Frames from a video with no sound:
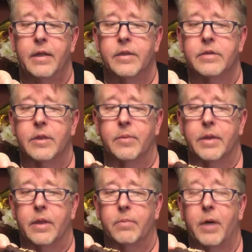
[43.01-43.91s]
some of
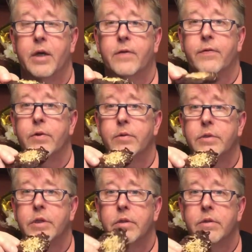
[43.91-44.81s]
the monk
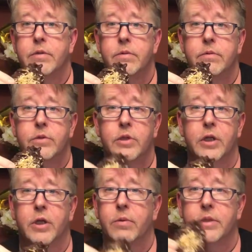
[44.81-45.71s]
fruit
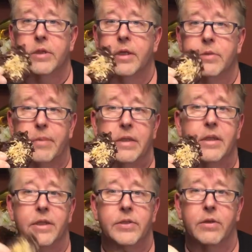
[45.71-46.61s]
sugar, which has
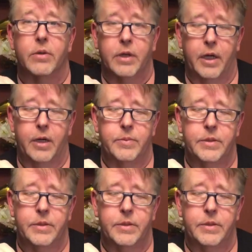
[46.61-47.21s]
basically 0 carbs,